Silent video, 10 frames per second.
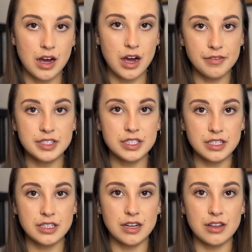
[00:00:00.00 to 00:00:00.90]

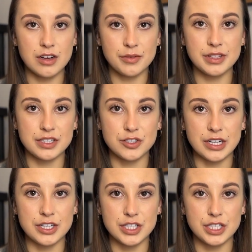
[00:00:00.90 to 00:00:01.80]
Obviously, along with this
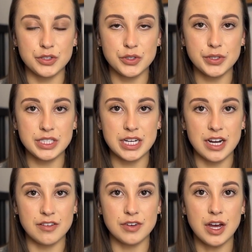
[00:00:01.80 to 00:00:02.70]
strategy, you do need to
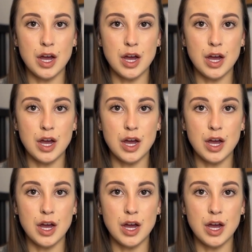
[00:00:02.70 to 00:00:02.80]
have